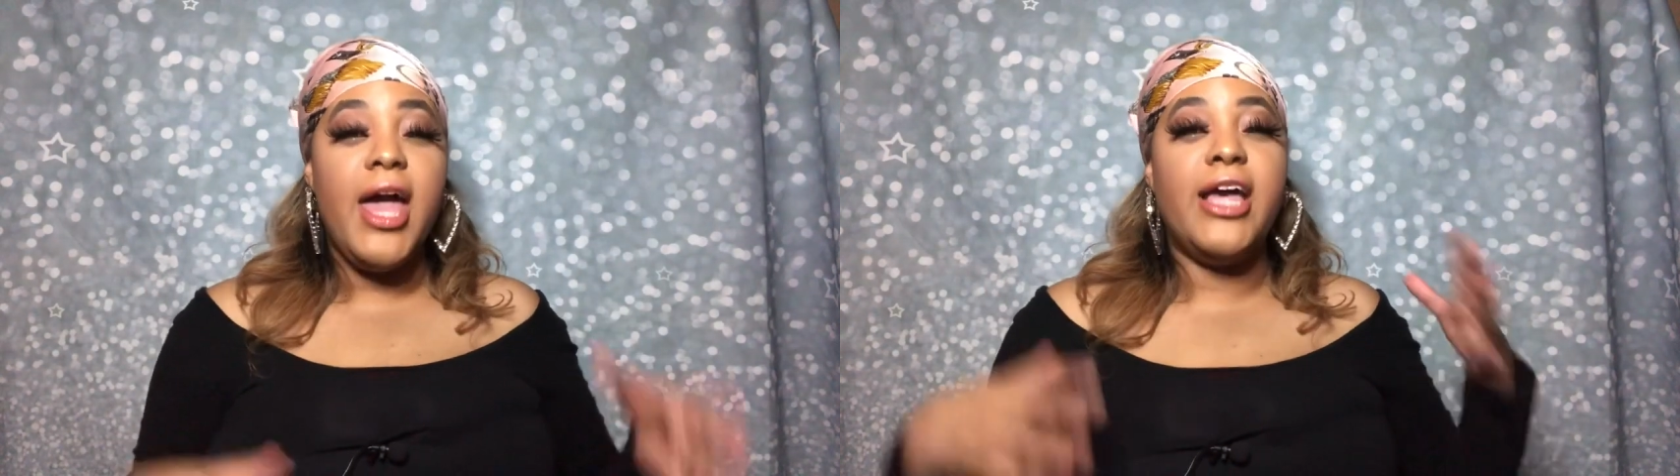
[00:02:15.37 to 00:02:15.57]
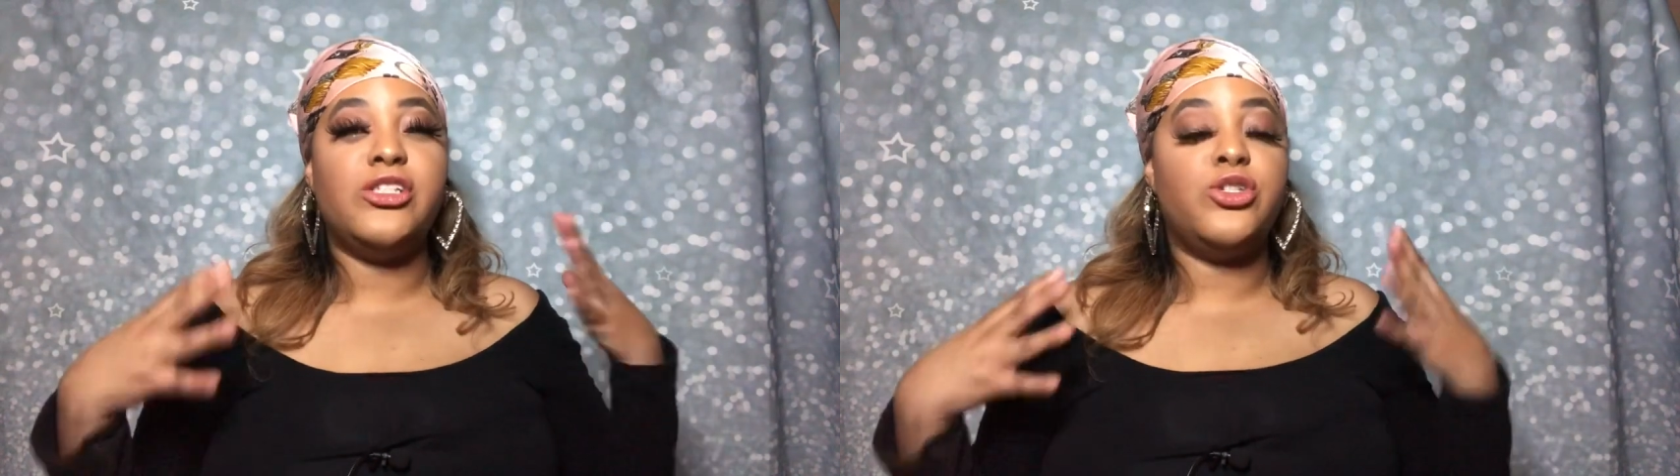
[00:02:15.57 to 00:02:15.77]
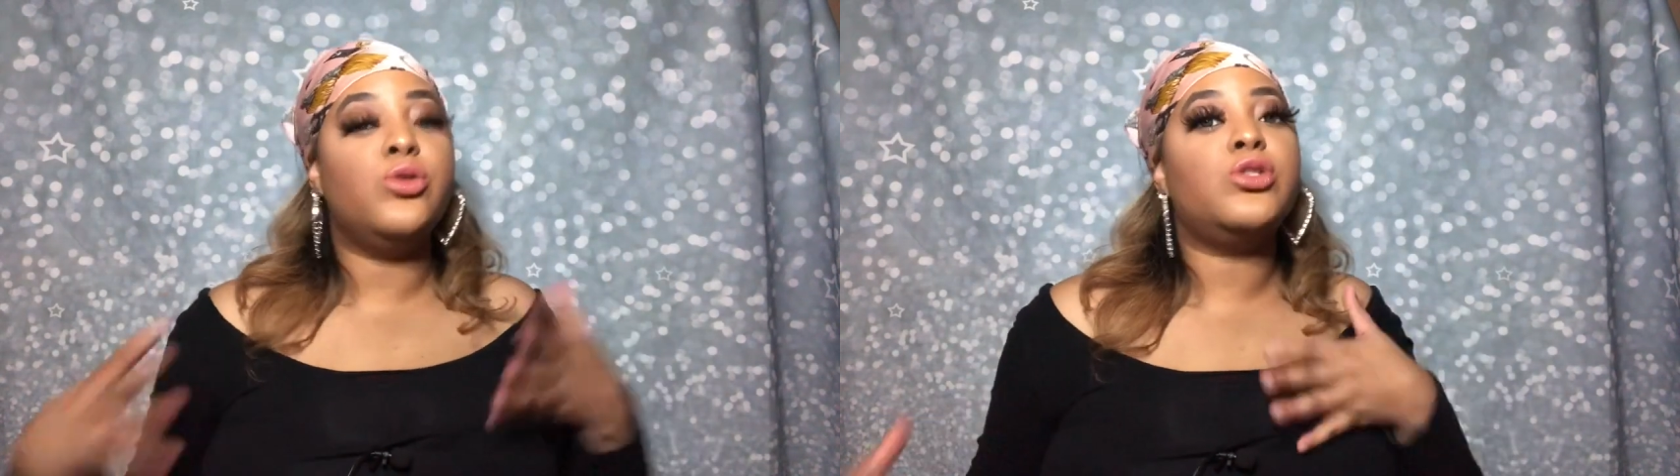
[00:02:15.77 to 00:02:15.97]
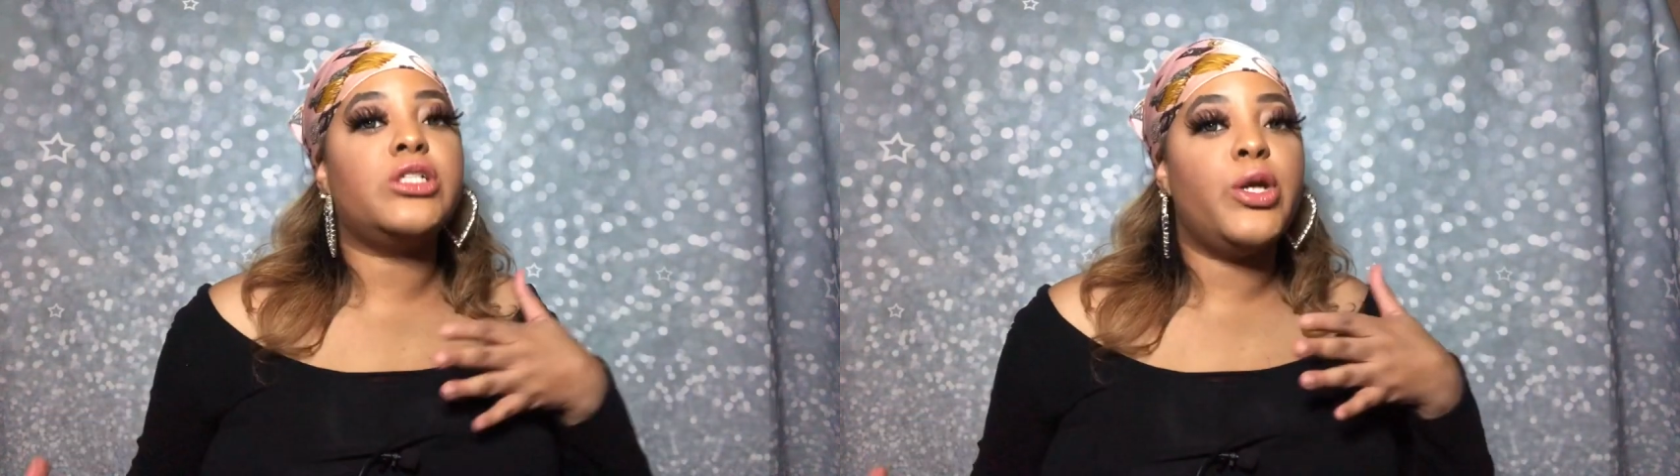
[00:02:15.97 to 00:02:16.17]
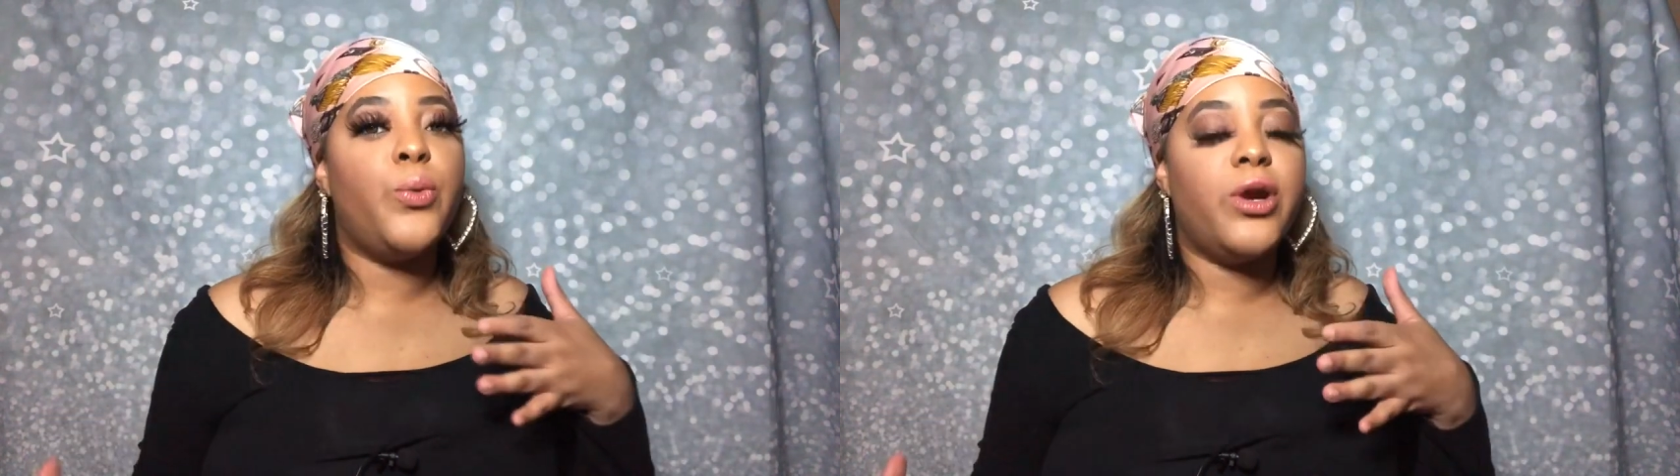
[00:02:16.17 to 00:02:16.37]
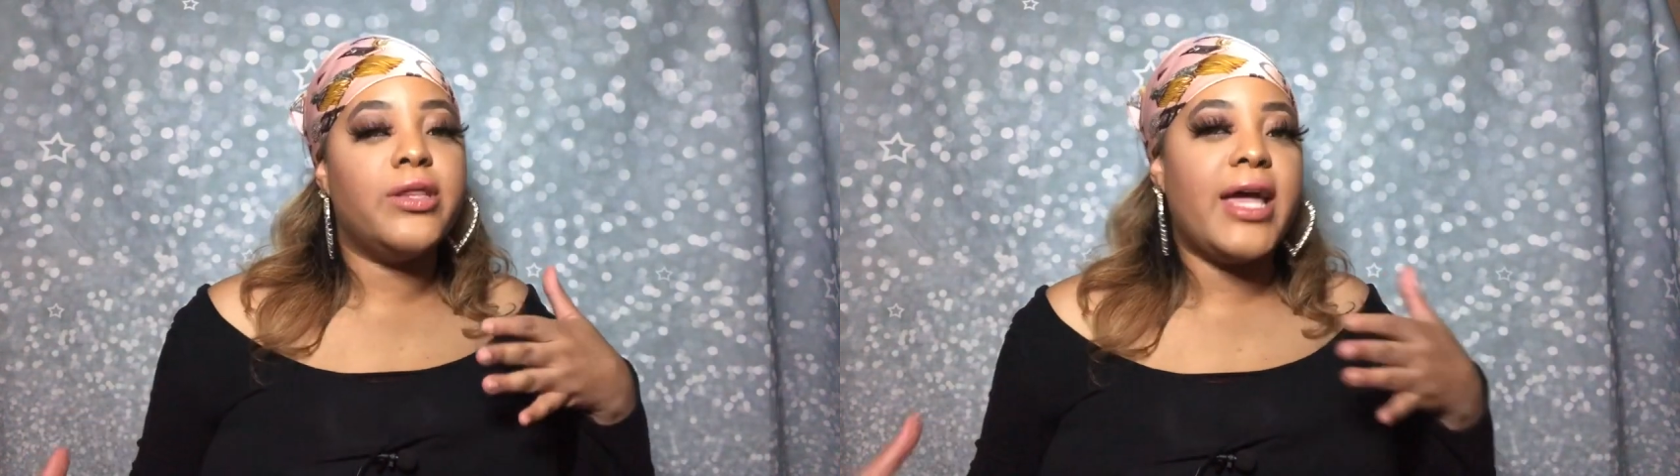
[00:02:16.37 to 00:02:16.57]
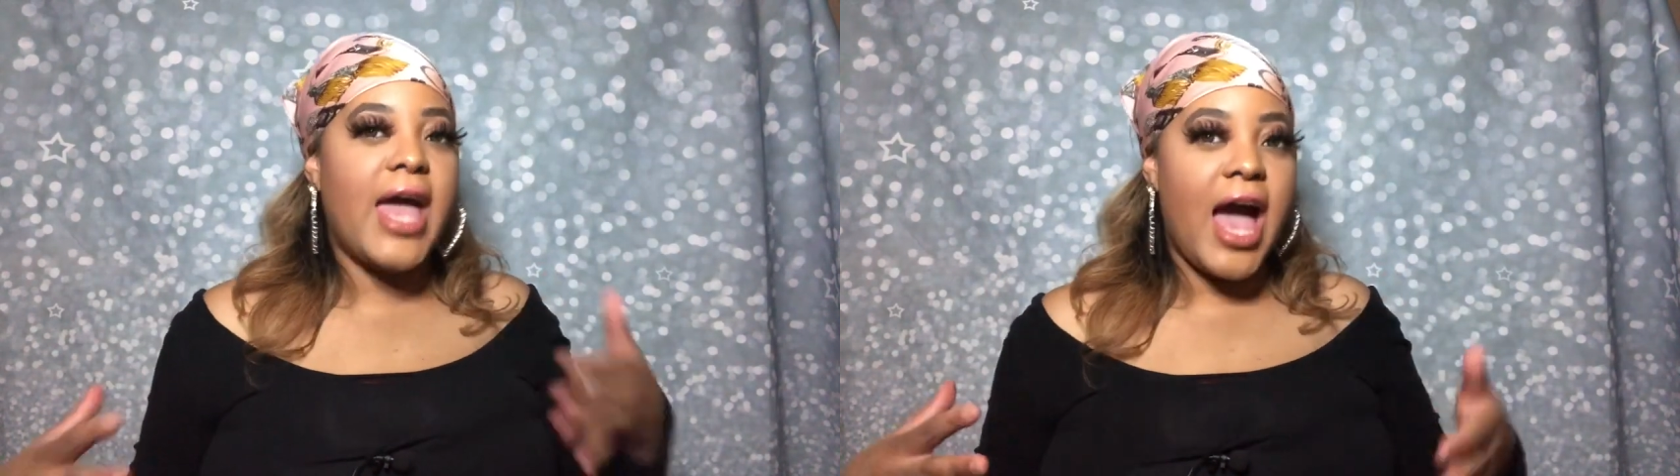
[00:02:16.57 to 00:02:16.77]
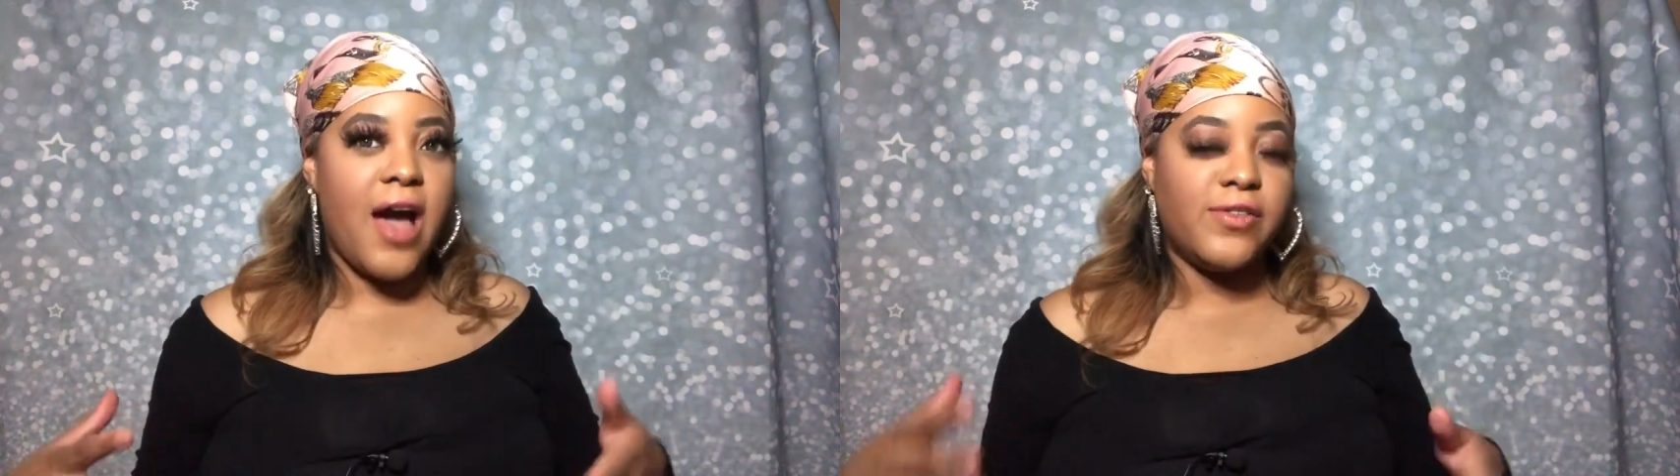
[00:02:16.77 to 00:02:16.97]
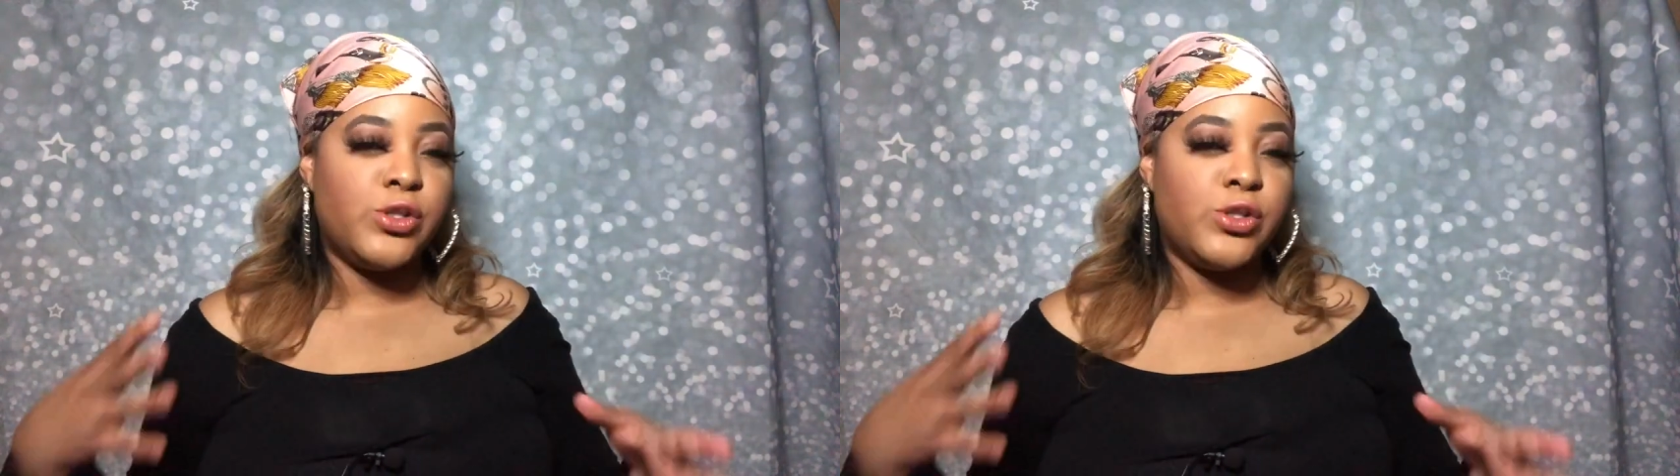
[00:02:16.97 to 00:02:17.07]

is usually where they have